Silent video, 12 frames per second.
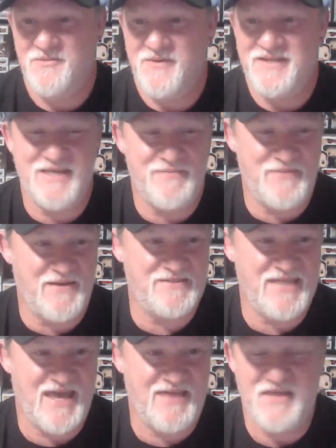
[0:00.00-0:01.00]
What's up,
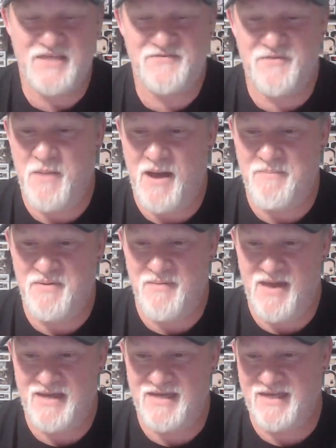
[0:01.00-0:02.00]
M's Dad? Thanks for popping
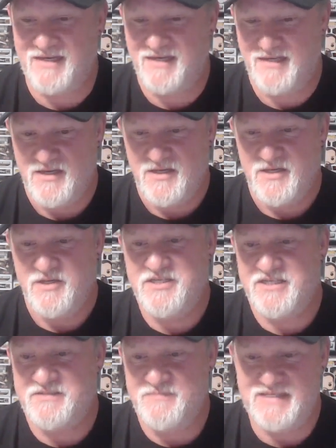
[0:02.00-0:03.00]
back in. You
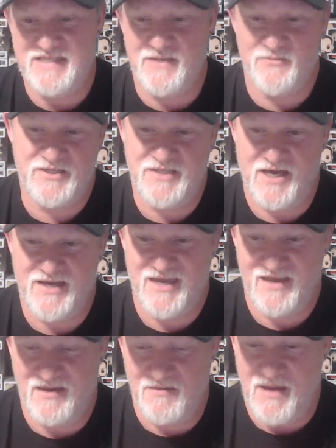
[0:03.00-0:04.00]
just missed it. We're
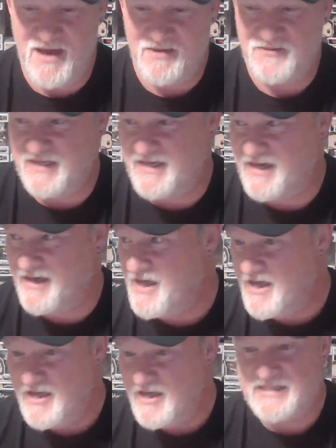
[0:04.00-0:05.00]
talking about the
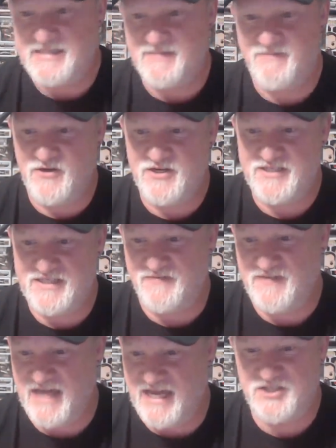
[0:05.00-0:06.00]

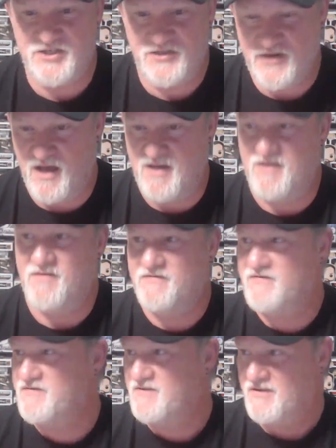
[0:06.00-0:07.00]
subversive nature
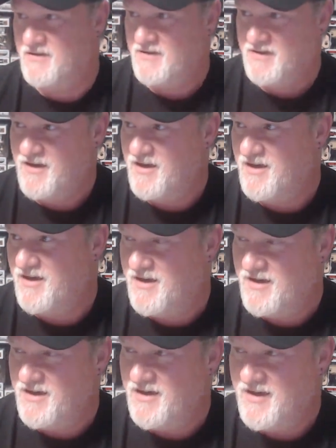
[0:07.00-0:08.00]
of
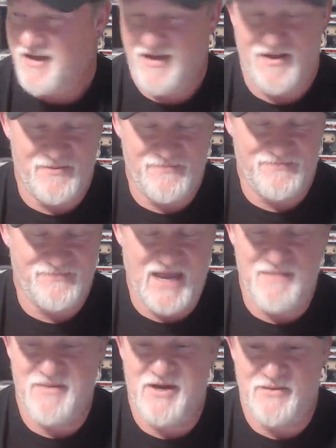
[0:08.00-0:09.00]

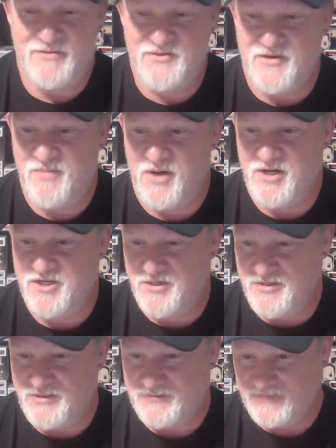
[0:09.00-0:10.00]
Nightmare on Elm Street Part
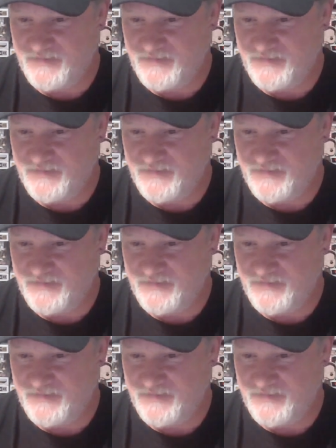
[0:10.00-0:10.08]
2.